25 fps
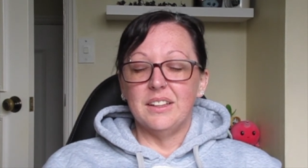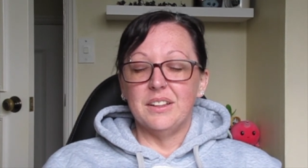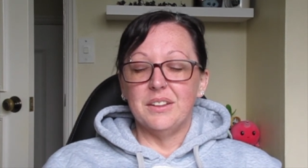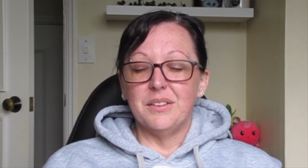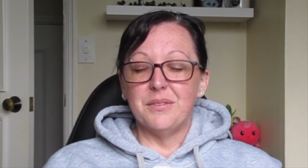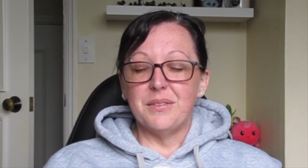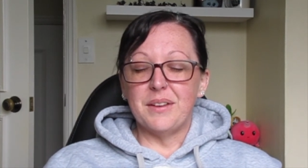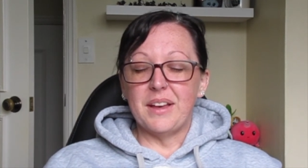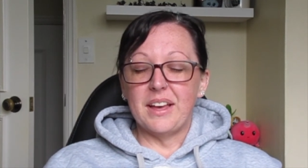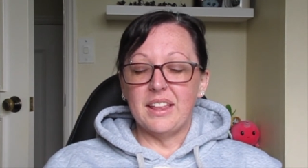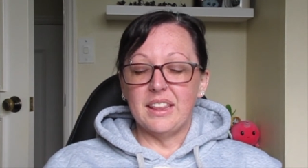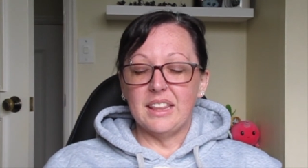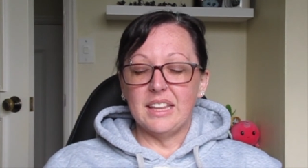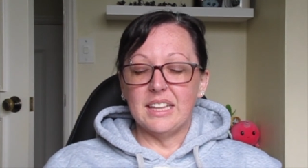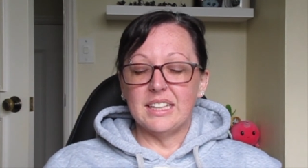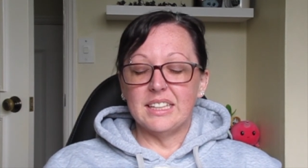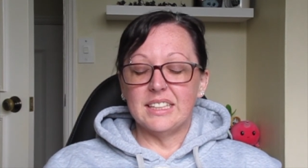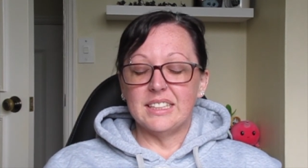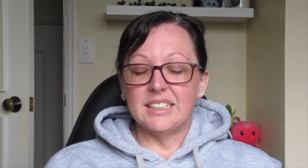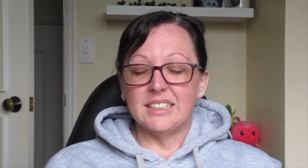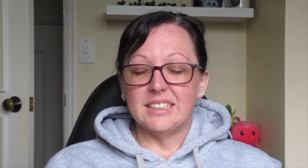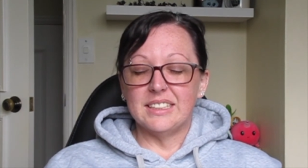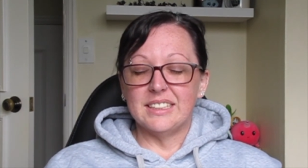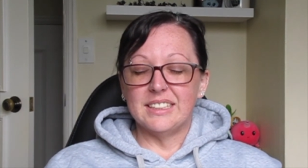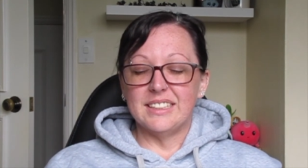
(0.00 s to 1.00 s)
Father,
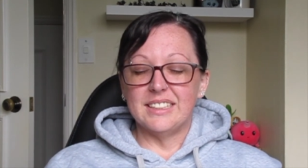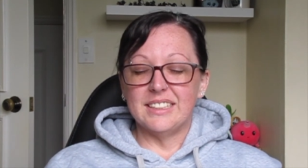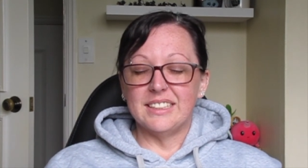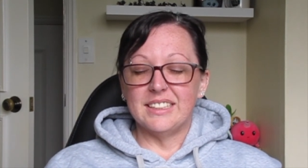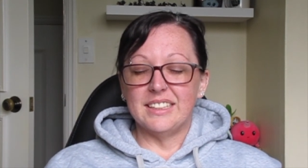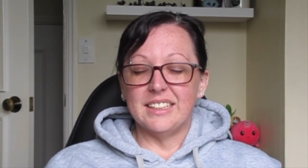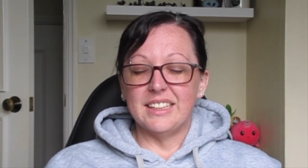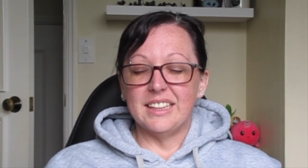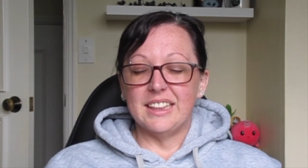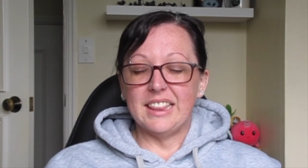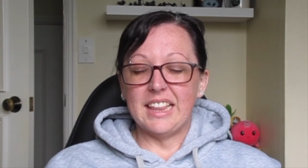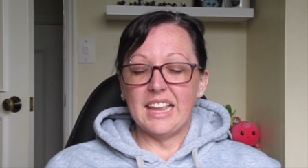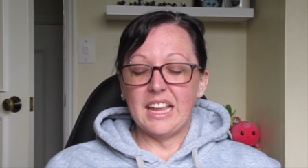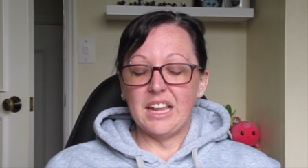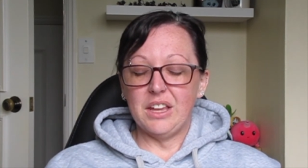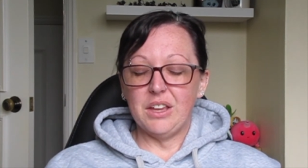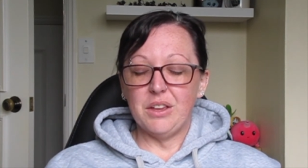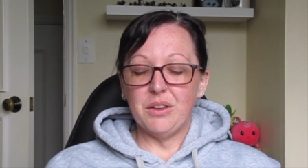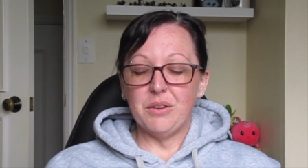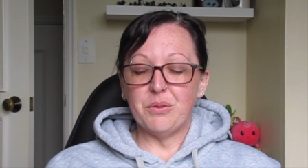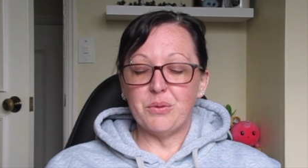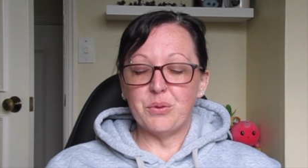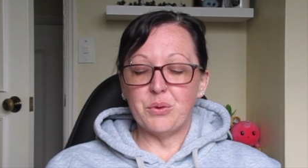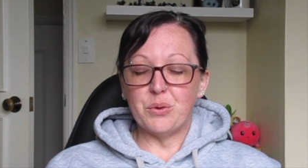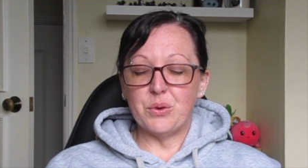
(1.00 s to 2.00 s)
thank
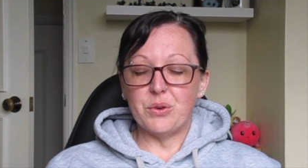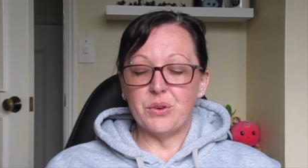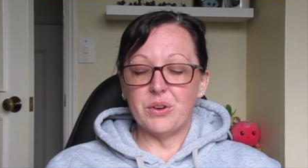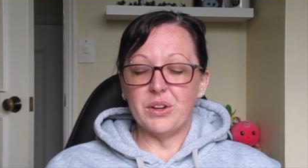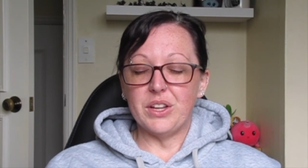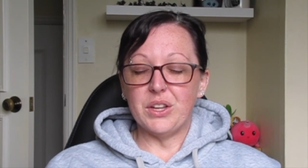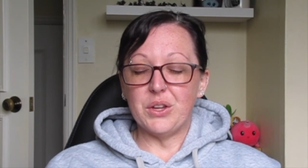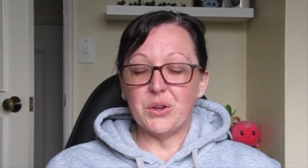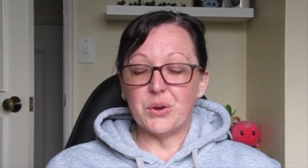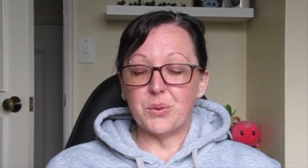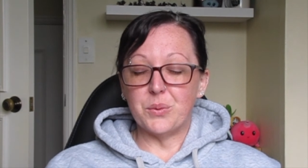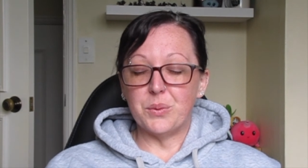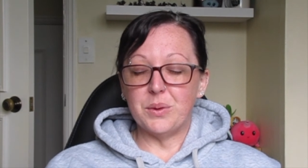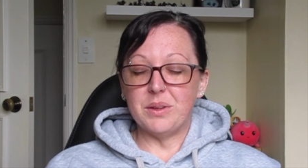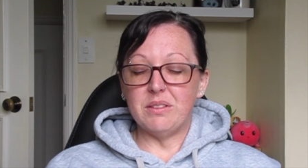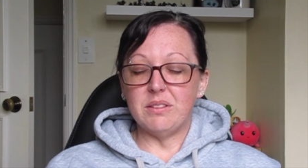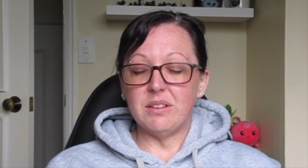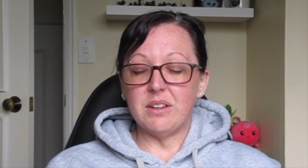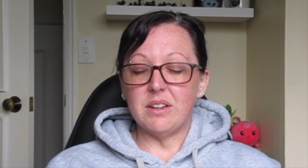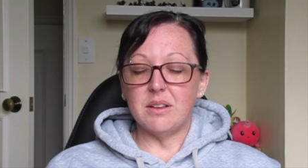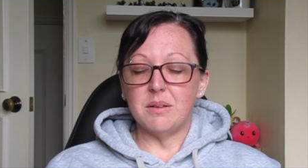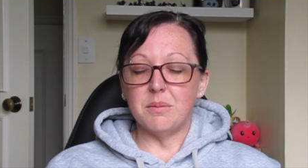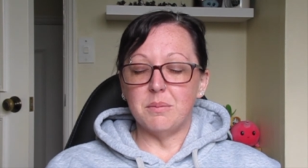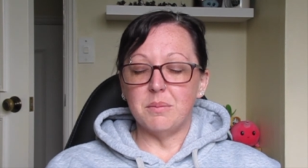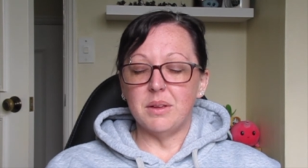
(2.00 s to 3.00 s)
you for your
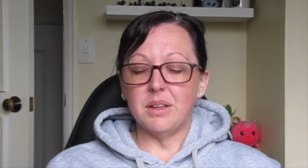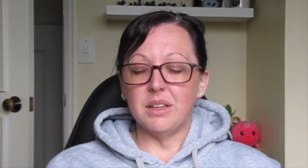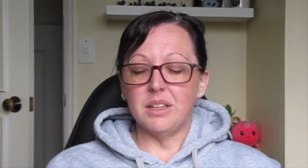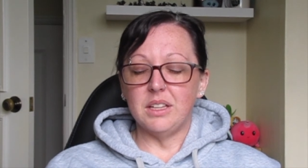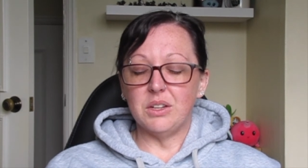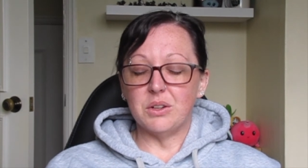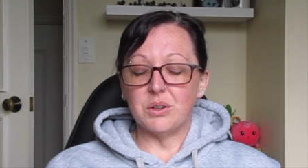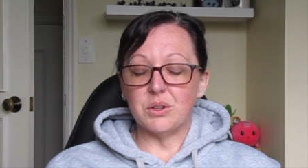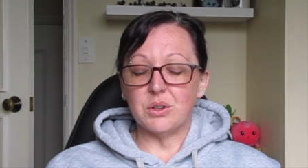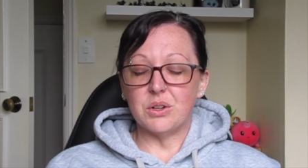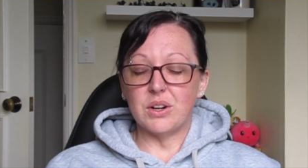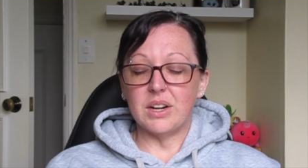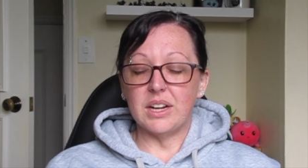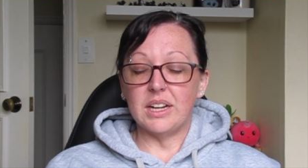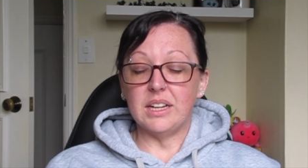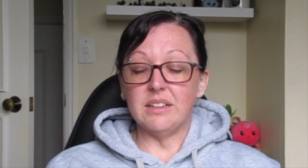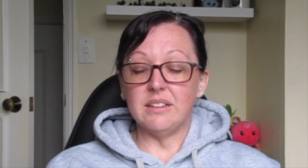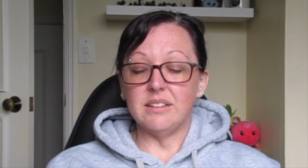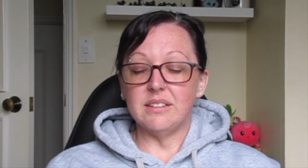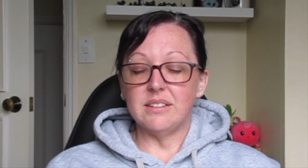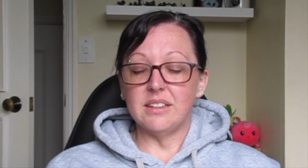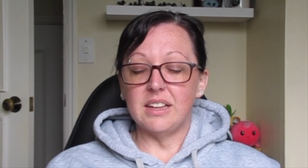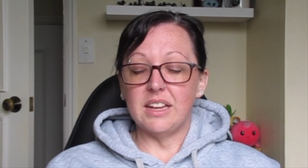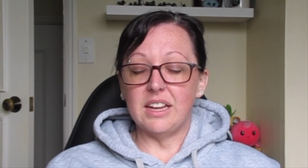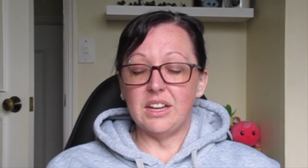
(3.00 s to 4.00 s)
wisdom, your
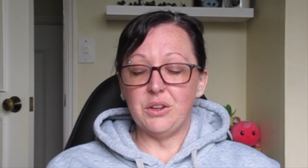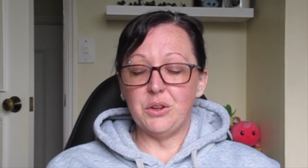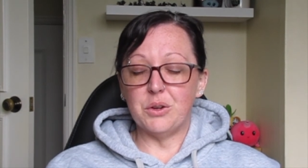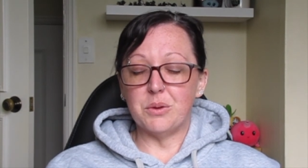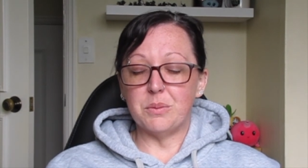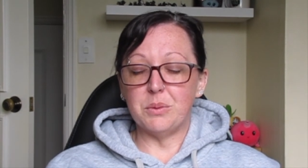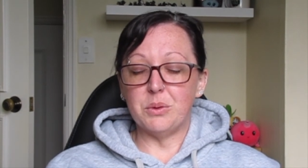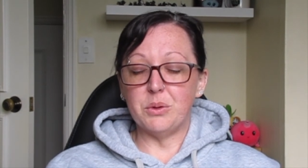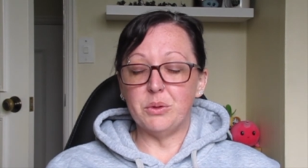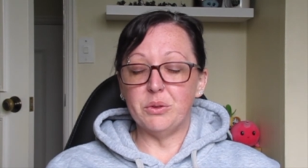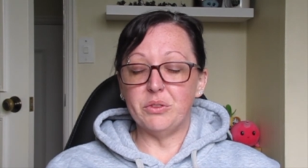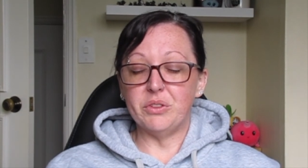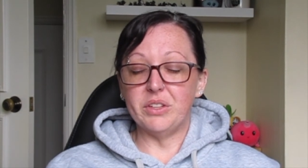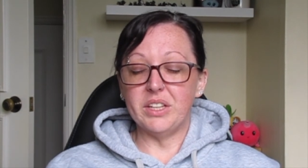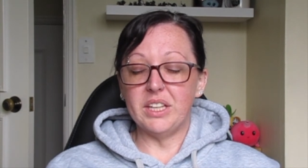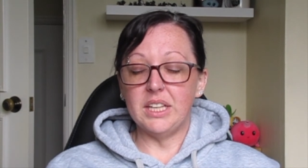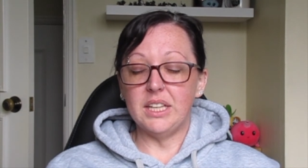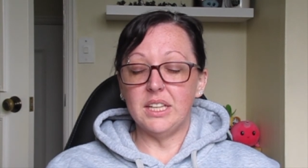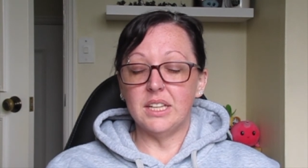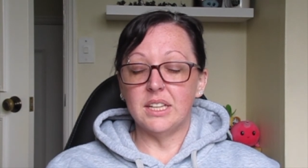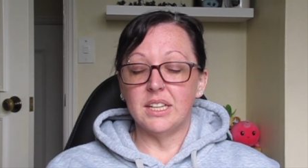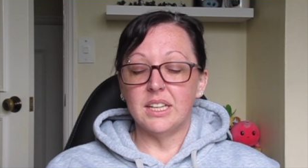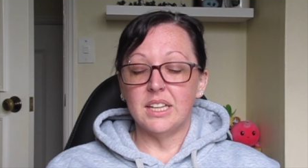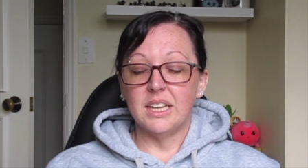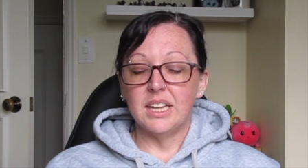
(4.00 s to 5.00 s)
grace, and your
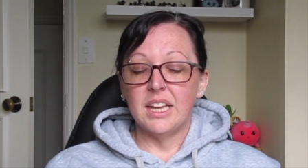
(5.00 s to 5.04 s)
mercy.